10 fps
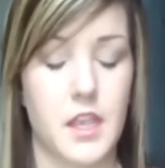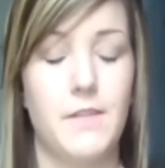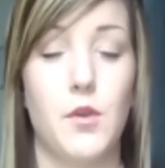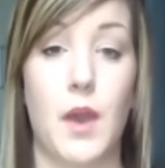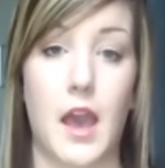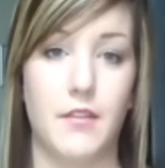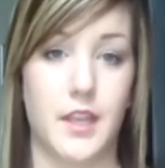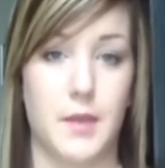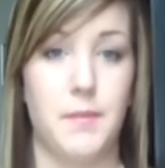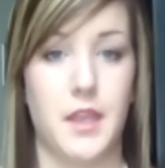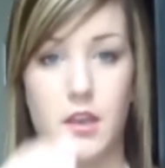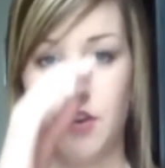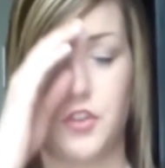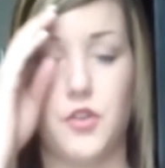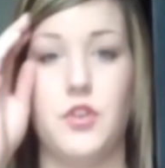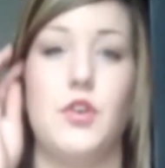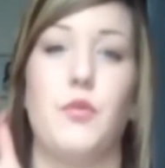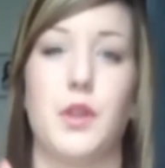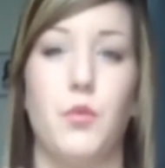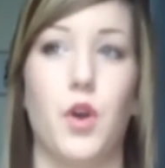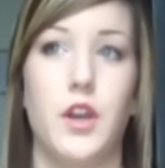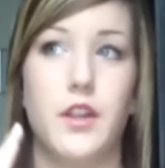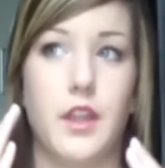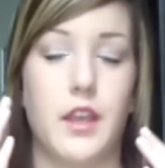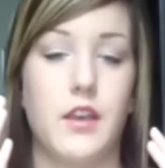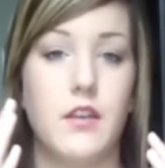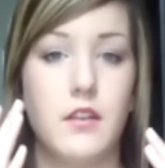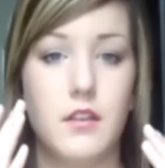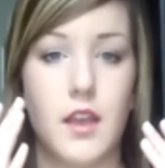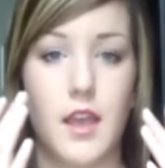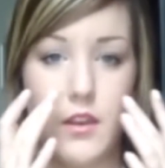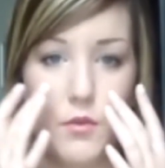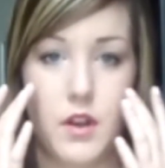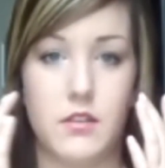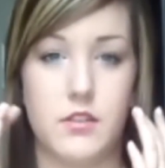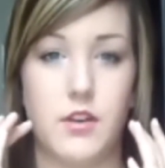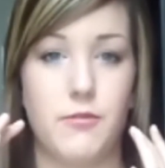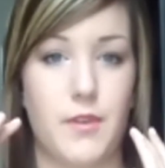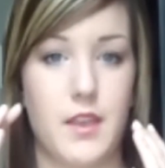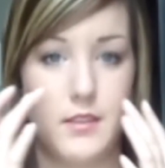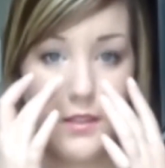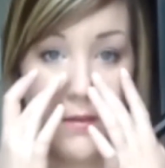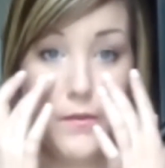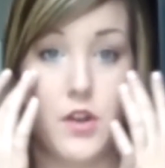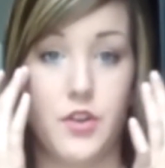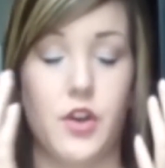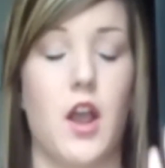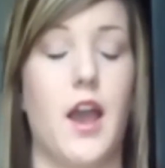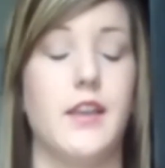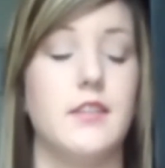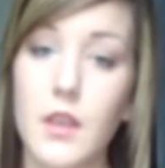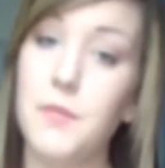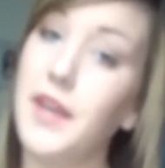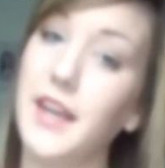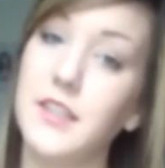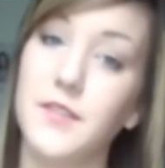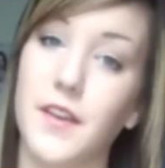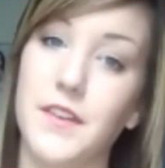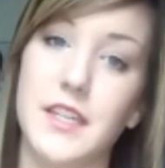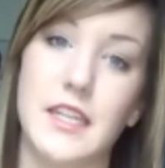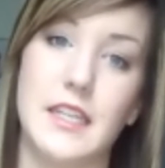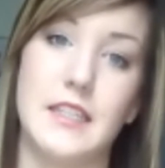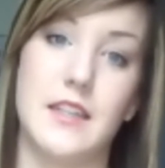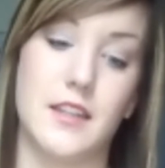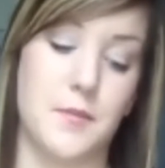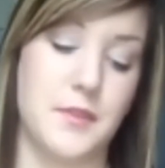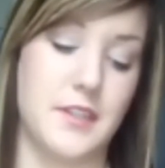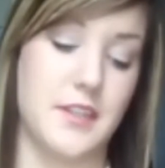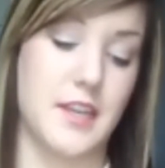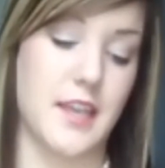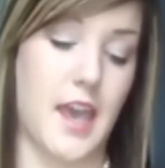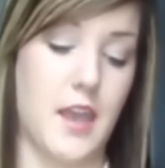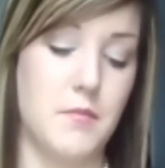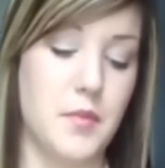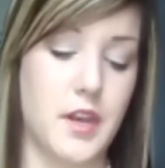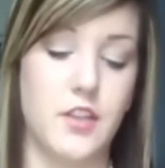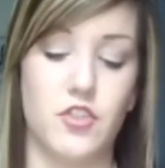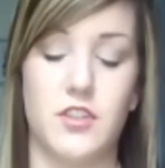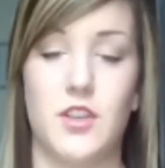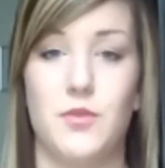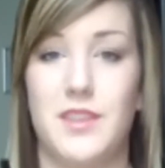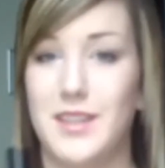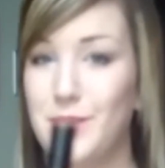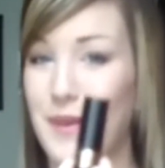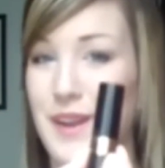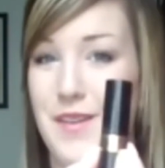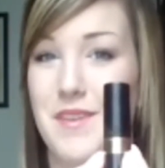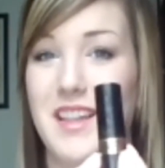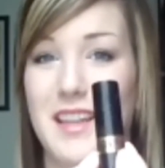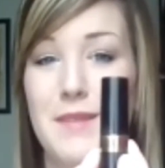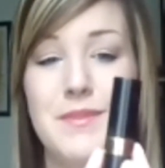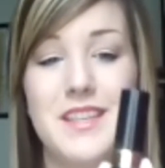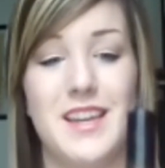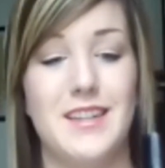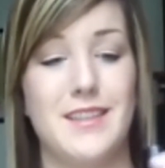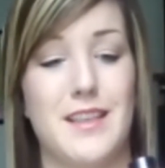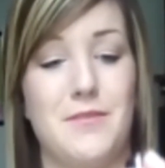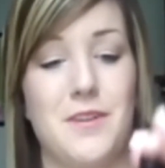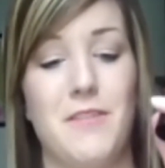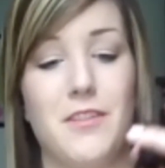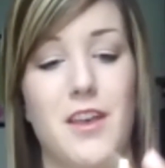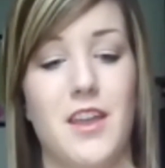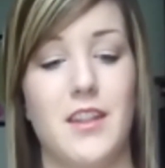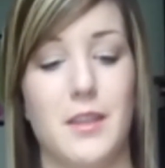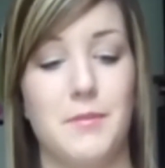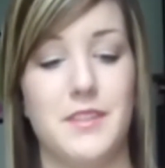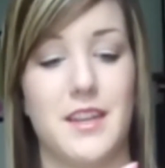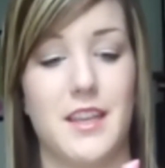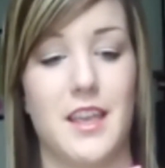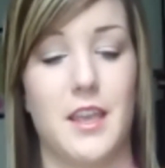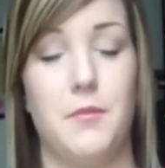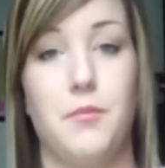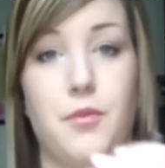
If you have, like, a pink undertone, you don't really want it, like, anywhere else on your face except for under your eyes. My next favorite is a lipstick again, but I just used this one on my lips, and it's the Revlon Lipstick in